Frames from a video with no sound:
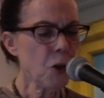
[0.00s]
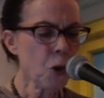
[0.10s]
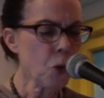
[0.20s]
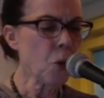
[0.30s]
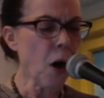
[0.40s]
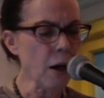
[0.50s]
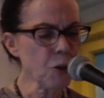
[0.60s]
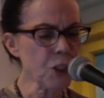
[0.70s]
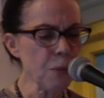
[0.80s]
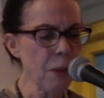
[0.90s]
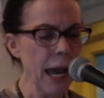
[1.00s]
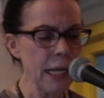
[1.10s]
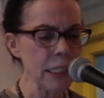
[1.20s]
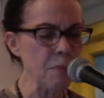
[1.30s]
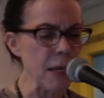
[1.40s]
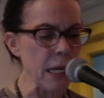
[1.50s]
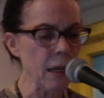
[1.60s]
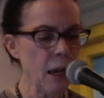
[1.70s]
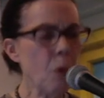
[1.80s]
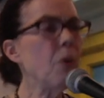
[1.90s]
You arching past
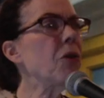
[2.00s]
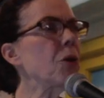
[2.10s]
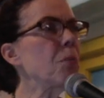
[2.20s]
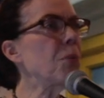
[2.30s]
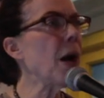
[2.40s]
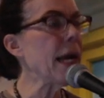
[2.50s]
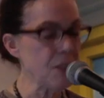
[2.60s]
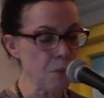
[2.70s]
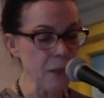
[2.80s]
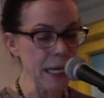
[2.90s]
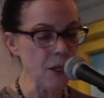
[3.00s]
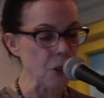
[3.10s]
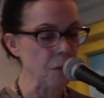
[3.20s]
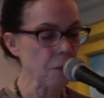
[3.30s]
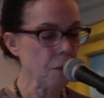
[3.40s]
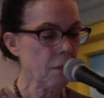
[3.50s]
me with your bright demeanor,